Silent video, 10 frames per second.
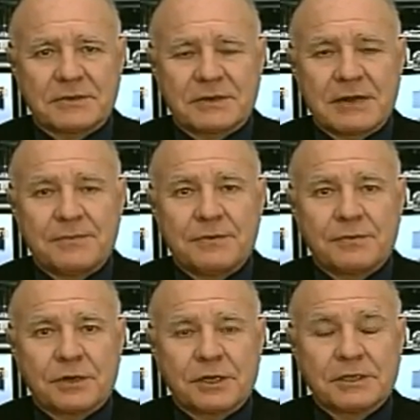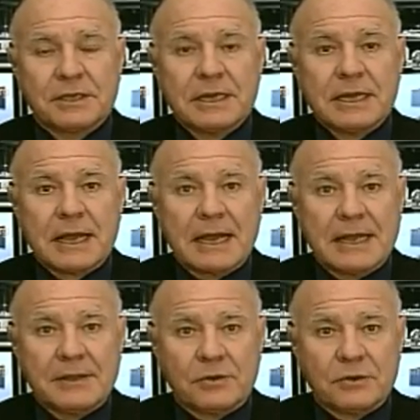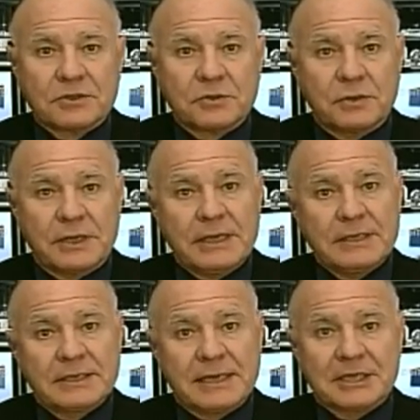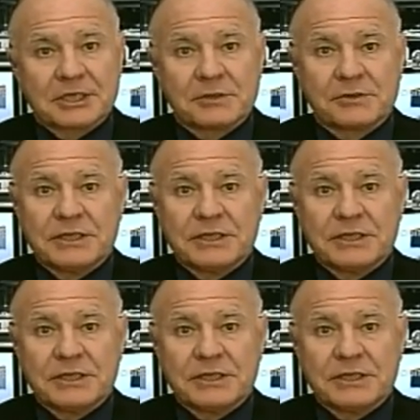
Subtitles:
around the world, and also international